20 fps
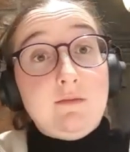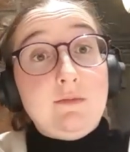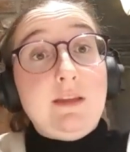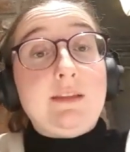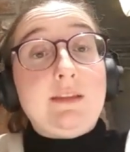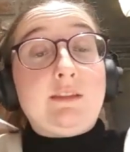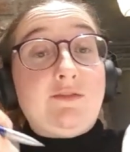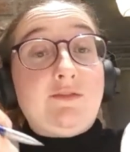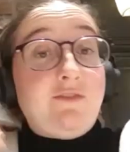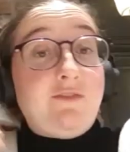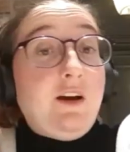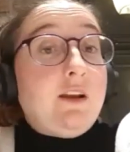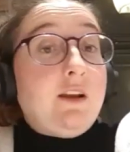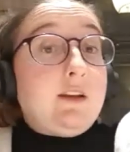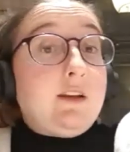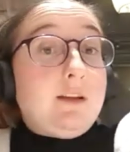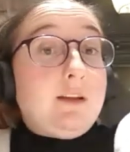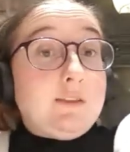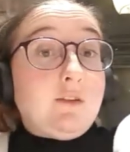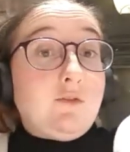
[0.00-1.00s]
It's fun in
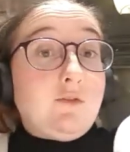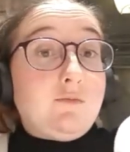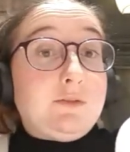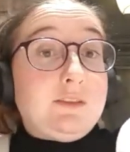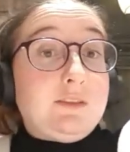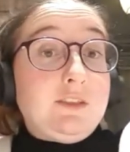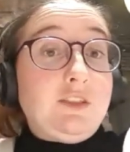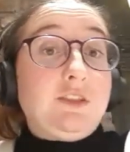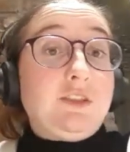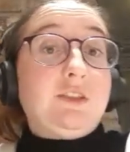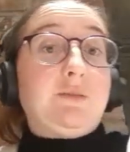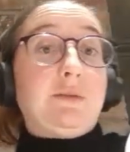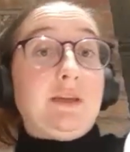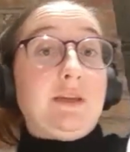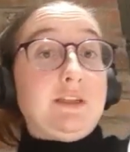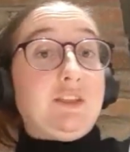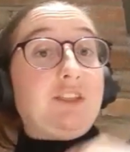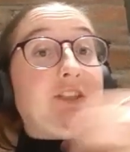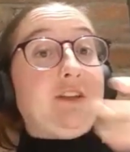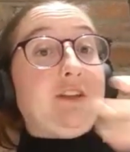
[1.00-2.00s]
its own position to be a
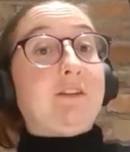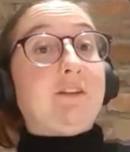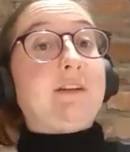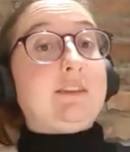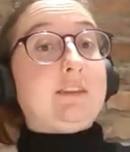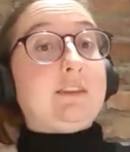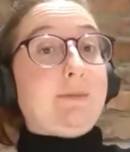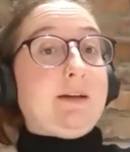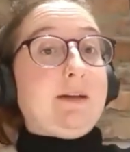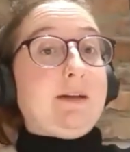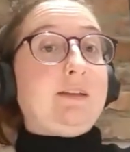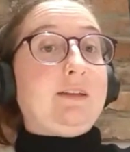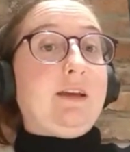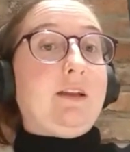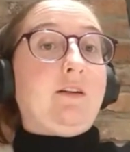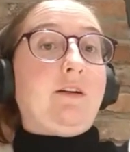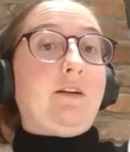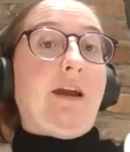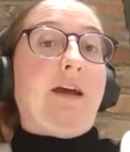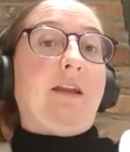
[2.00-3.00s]
cheering spectator
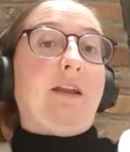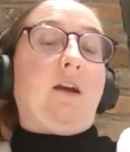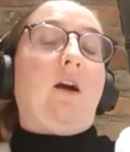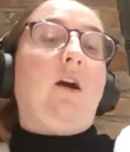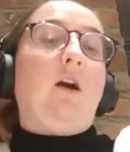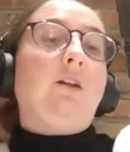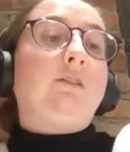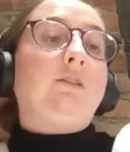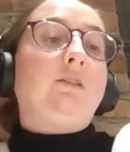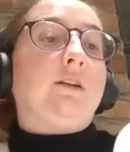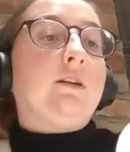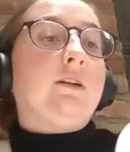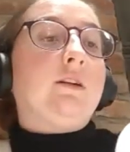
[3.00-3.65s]
at a concert.